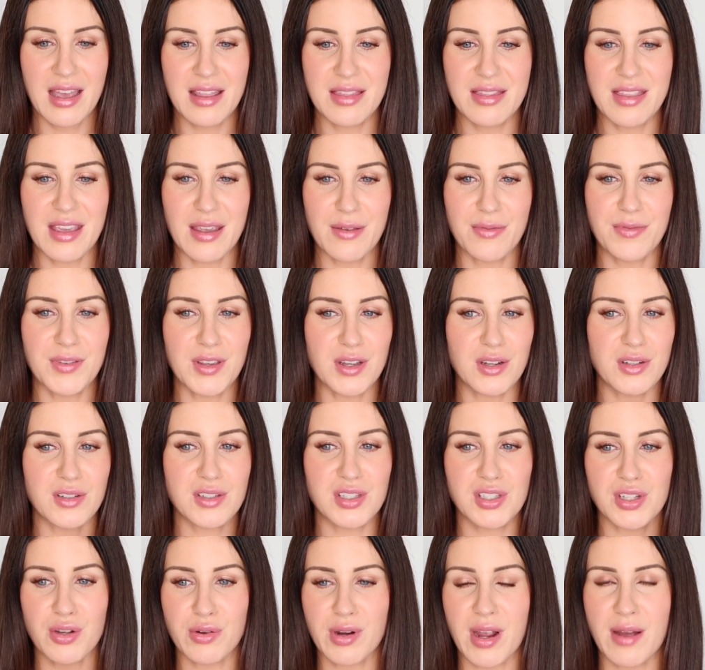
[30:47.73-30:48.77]
They feel
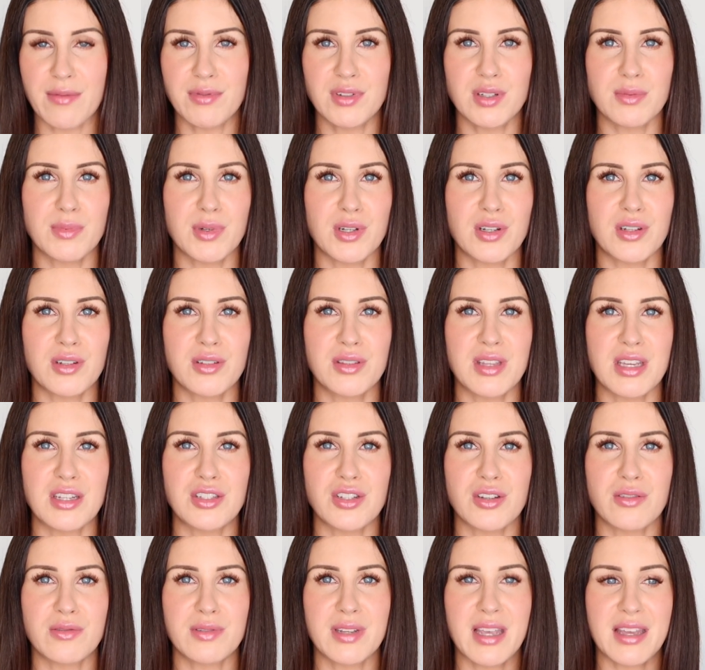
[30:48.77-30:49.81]
so comfortable. They
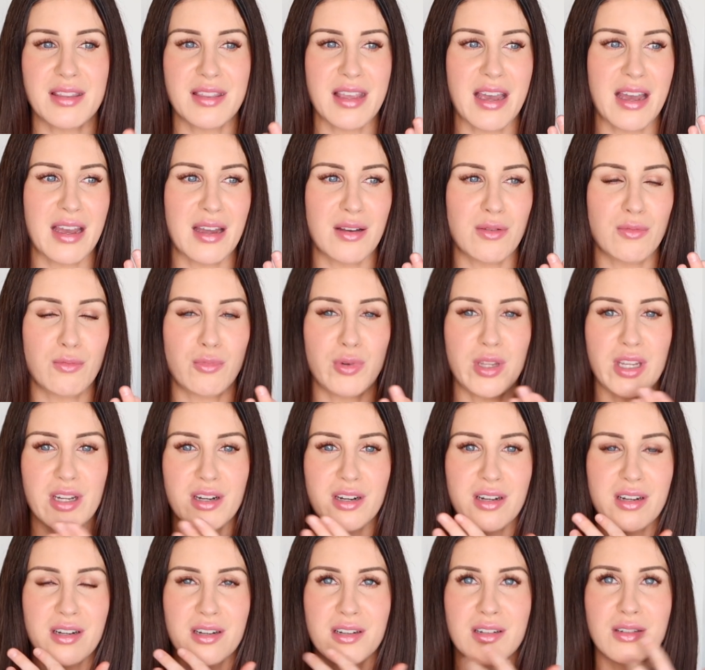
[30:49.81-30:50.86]
don't get that
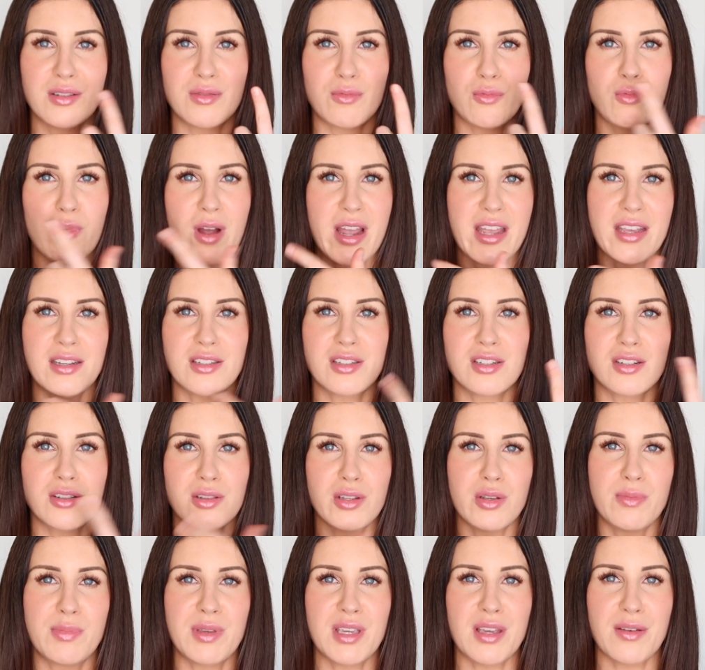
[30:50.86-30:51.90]
weird white
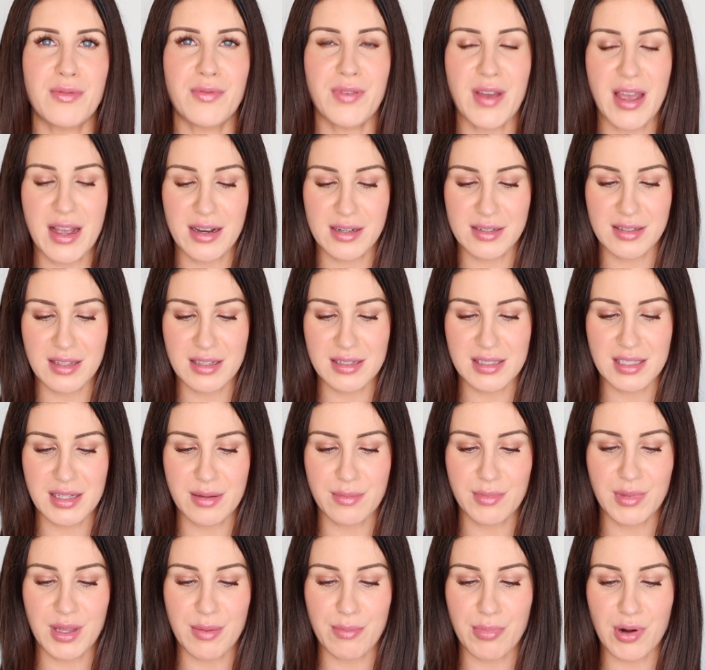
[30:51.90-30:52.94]
gloopy effect that
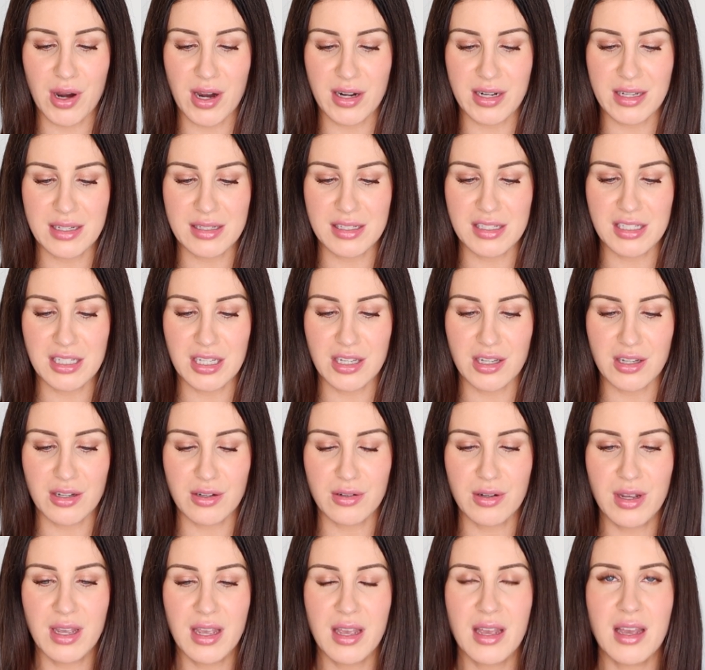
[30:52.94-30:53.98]
some lip products do.